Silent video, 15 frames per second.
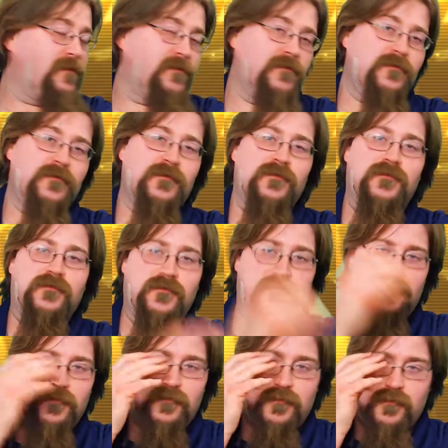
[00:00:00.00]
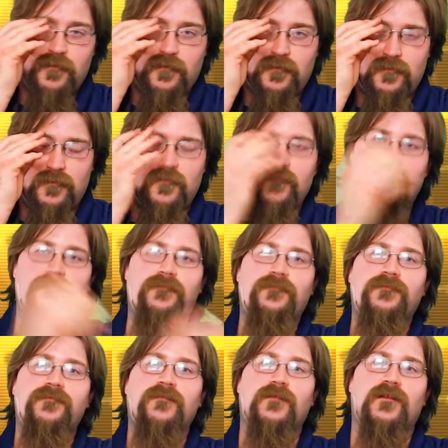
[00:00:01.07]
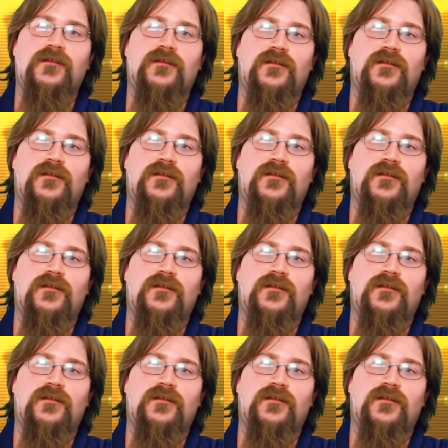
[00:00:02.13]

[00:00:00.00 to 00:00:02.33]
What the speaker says: (not speaking)